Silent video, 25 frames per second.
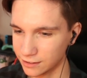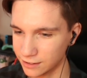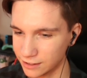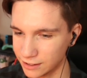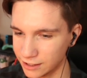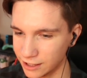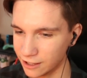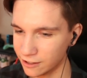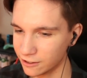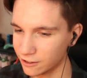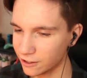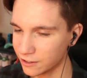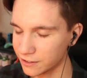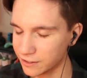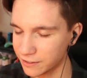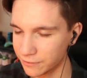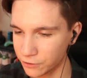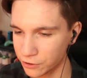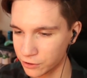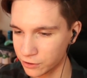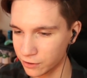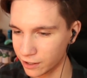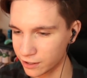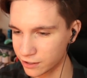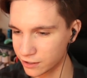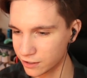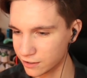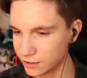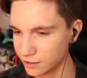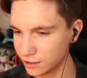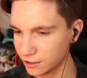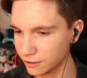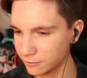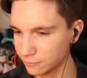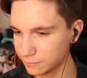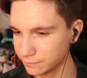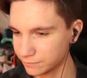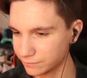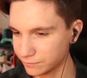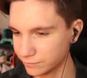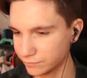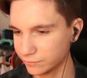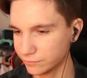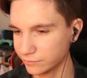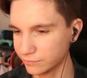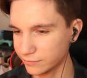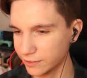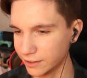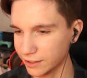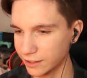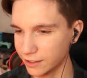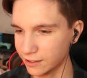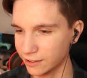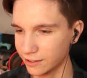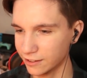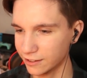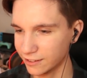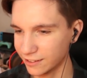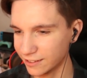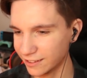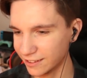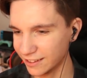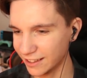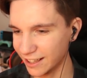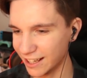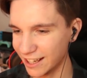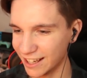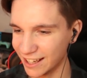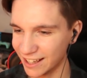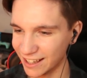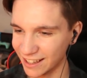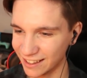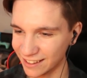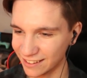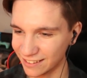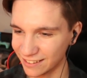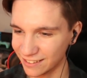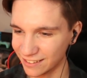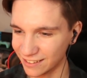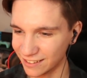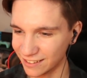See how they're all different directions here? Hey.